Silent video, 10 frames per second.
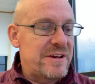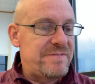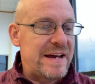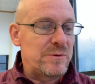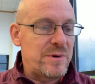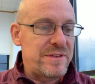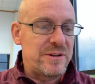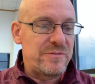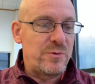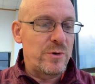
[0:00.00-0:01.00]
found within
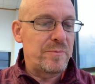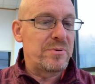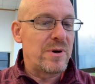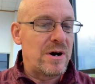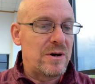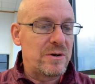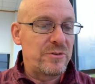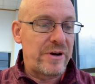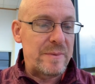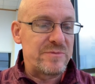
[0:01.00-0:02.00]
the Forth Prong,
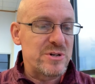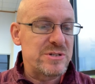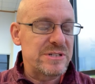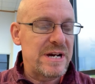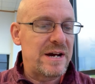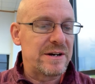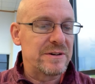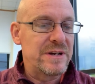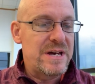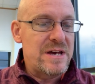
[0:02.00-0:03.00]
Graham versus Connor,
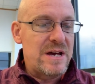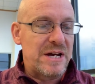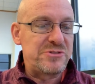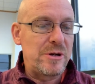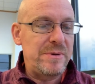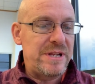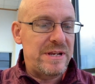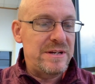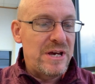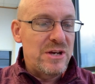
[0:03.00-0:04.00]

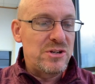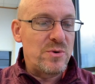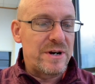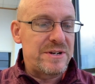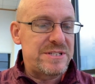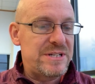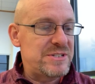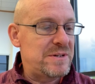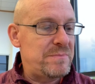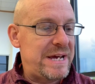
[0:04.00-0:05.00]
attributed to our
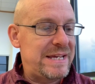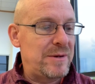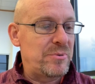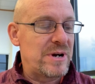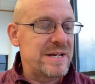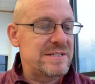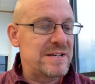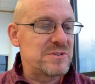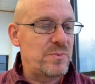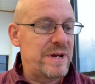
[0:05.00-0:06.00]
decision-making
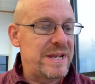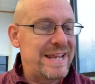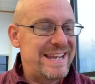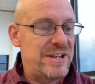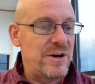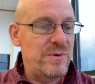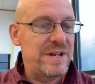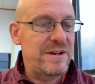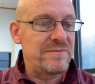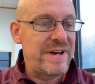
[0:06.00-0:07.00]
process when known
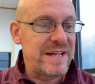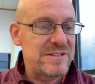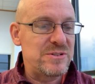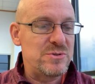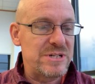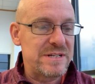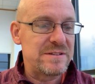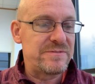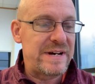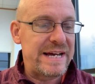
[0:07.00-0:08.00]
in advance to
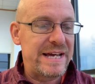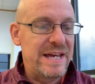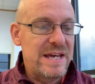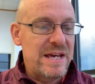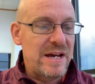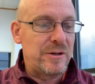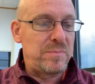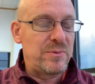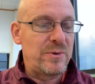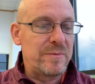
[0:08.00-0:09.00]
justify a
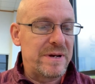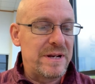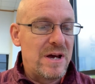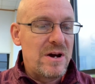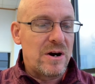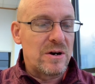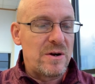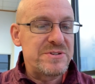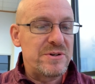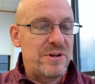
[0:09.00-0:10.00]
deployment are
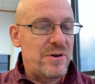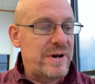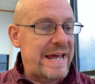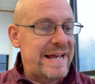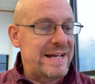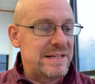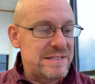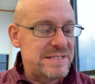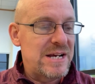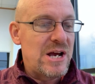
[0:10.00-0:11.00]
also known
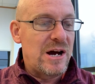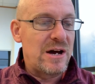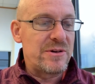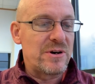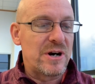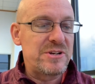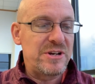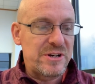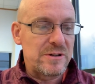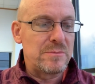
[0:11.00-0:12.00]
as other
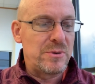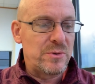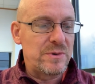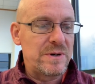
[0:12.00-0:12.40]
articulable